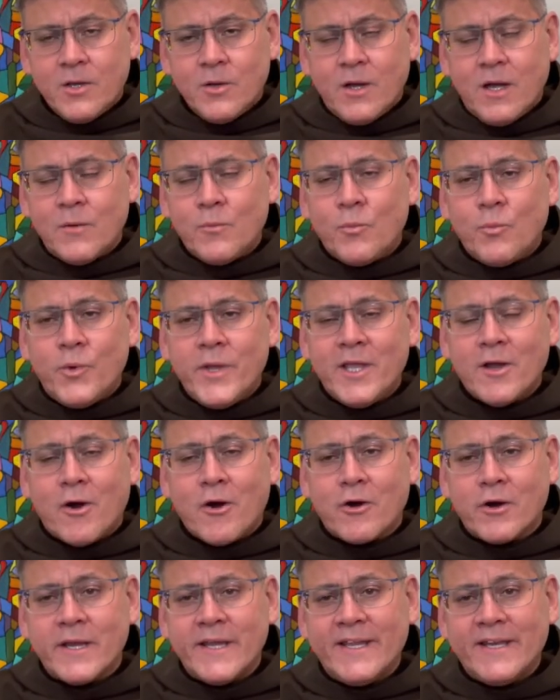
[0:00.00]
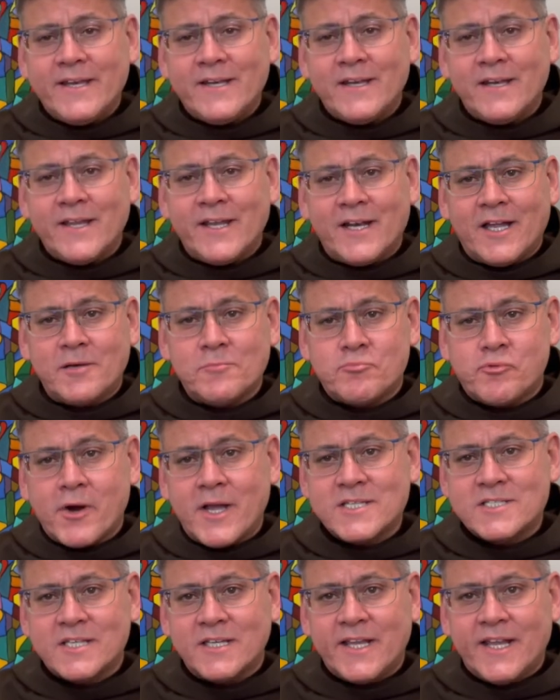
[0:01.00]
We are in an
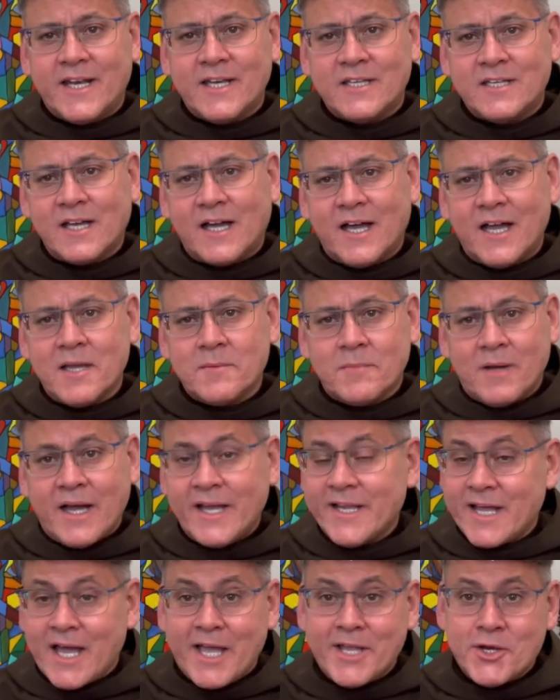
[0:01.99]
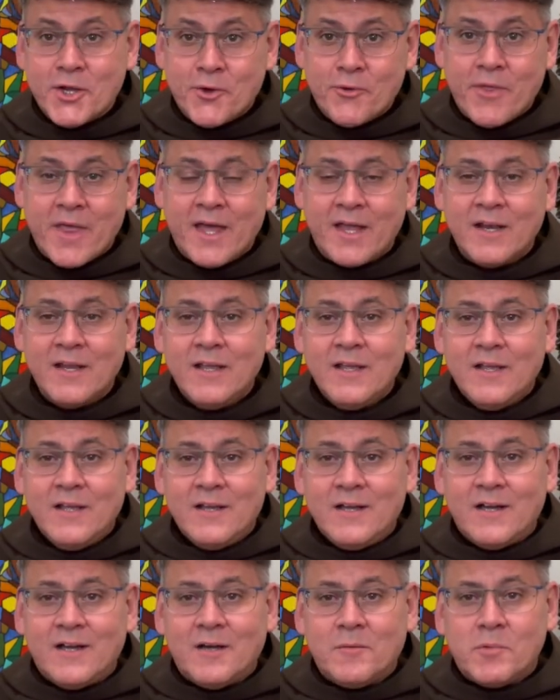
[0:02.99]
unprecedented time. I know that,
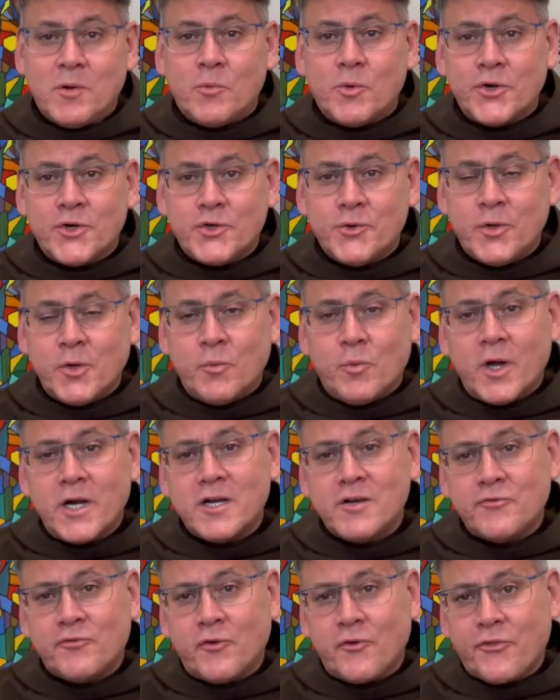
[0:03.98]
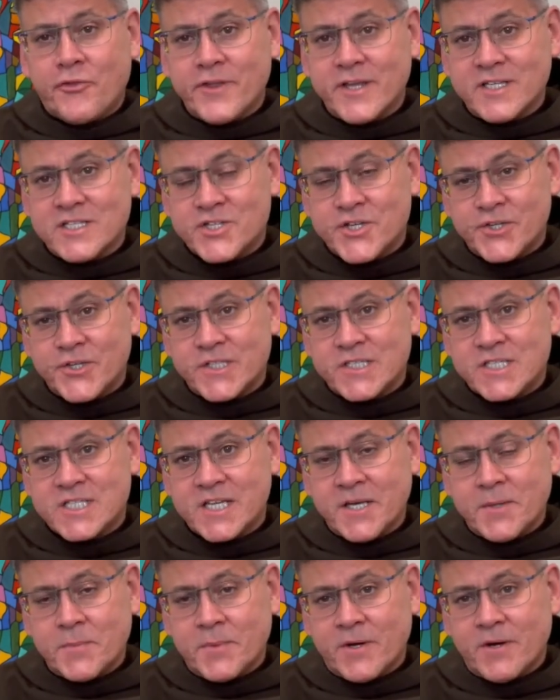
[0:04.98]
but we're doing wonderful things here at
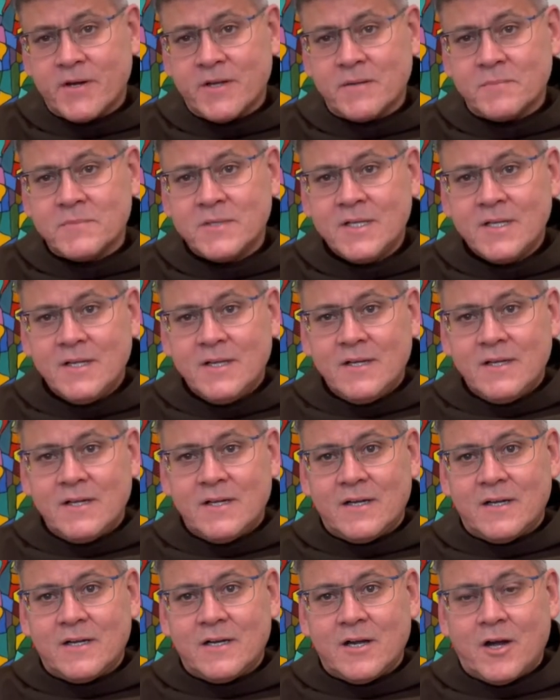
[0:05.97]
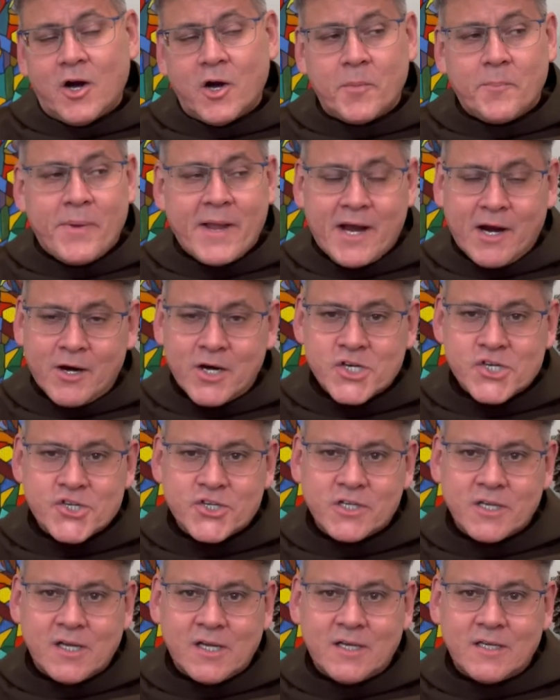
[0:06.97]
St. Miriam. Our parish
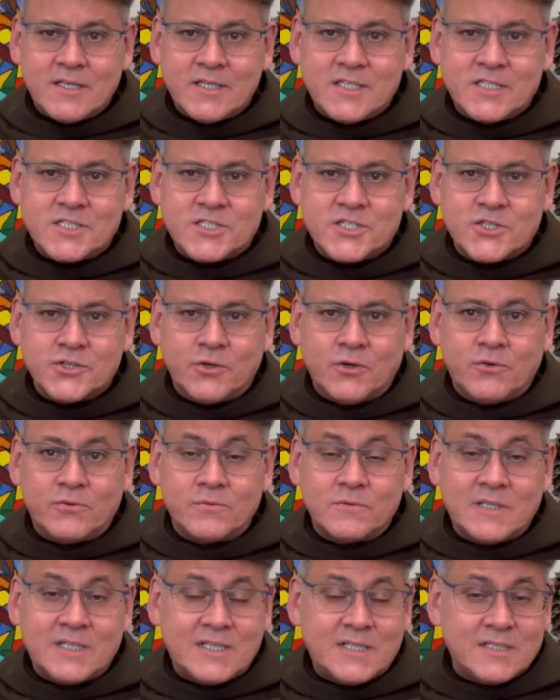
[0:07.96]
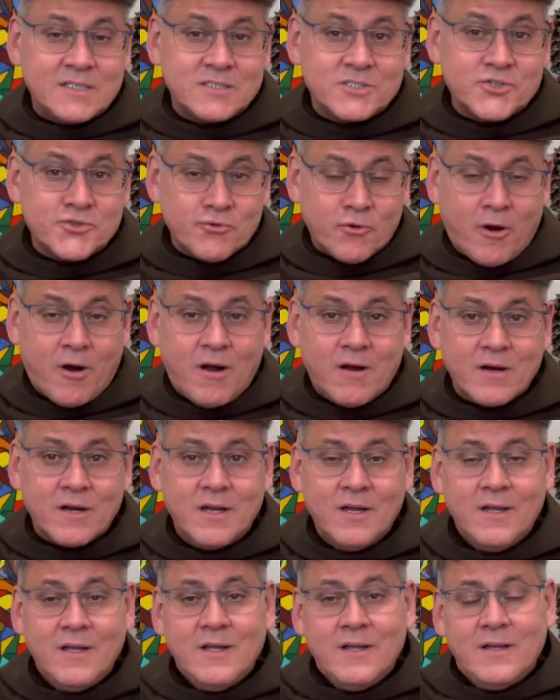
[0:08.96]
is still strong.
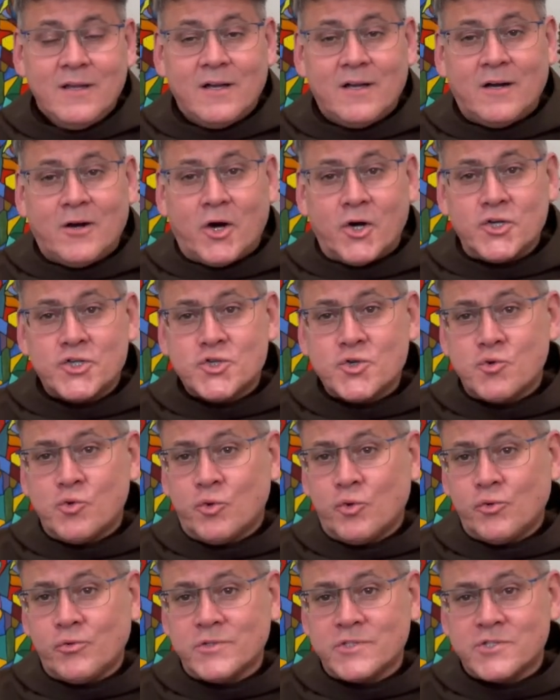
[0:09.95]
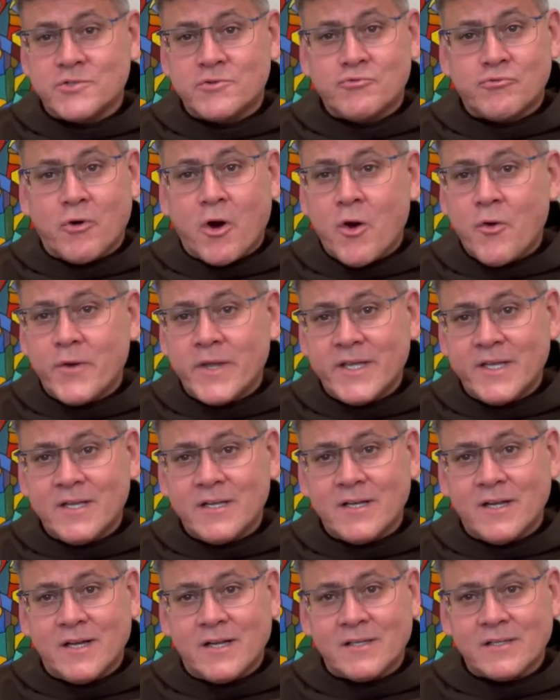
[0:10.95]
Our school is
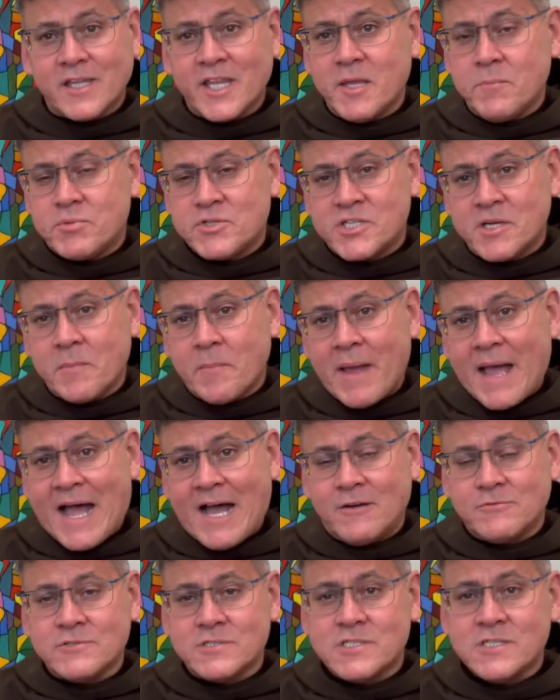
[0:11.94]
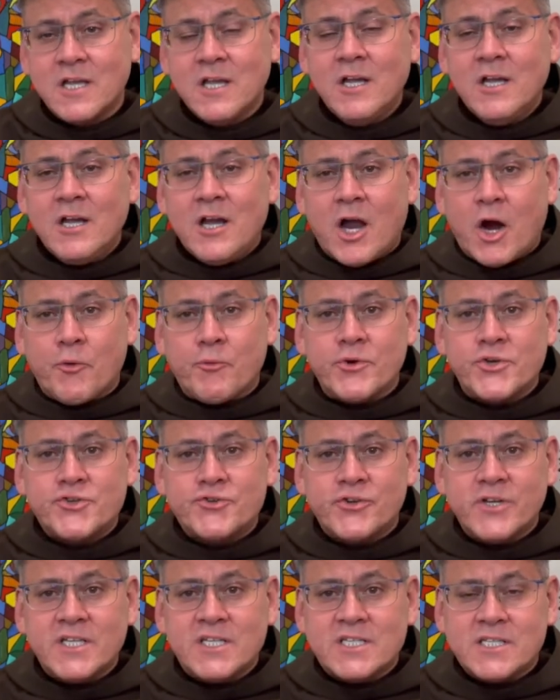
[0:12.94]
growing leaps and bounds. Our
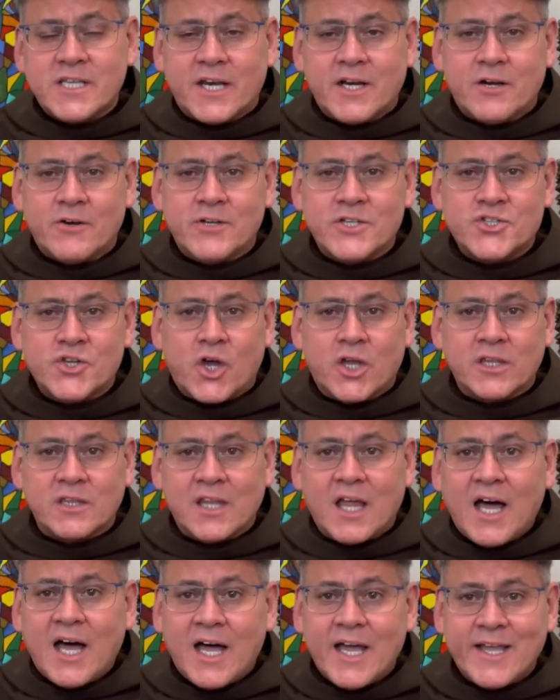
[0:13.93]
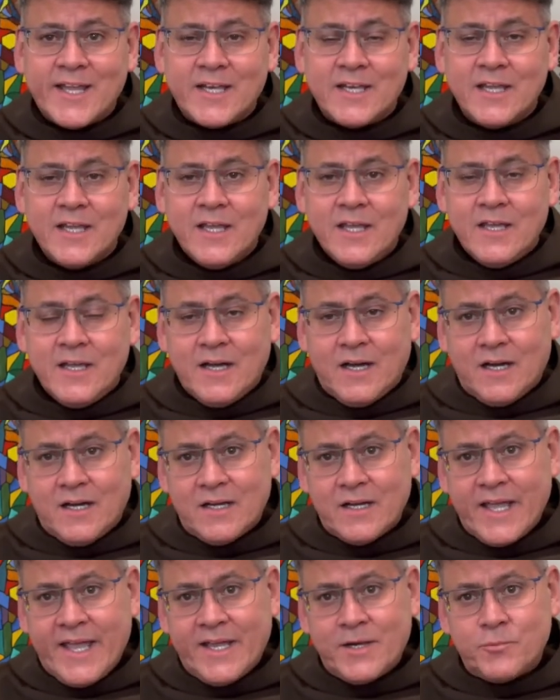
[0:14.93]
retreat center is online,
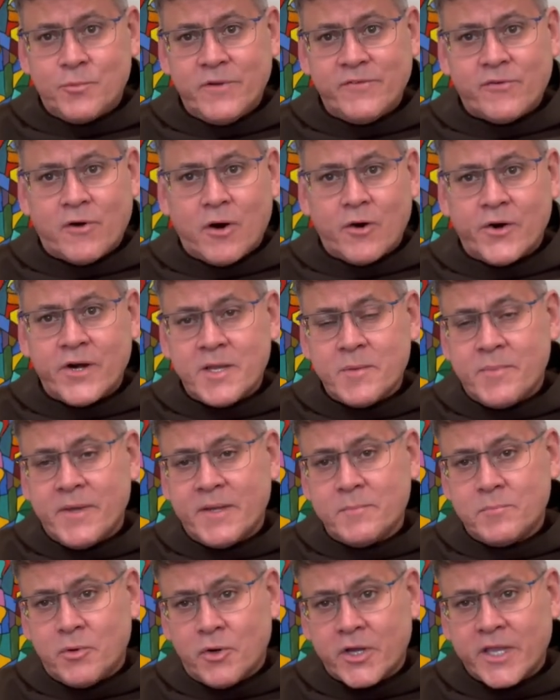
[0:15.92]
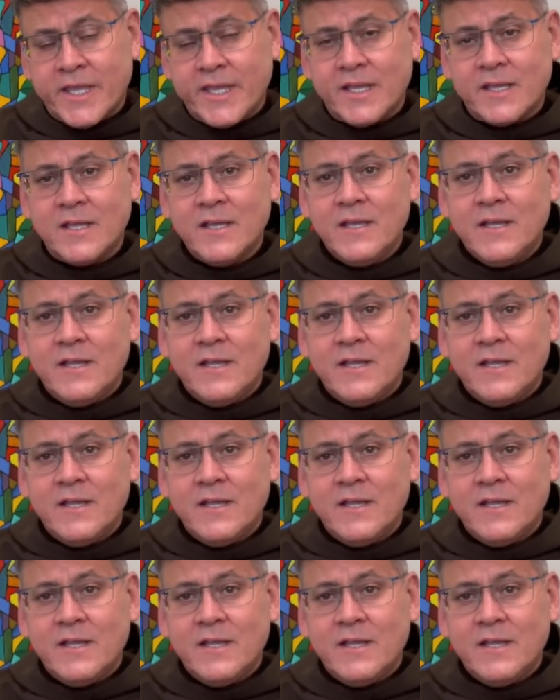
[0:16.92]
and we've already been booking.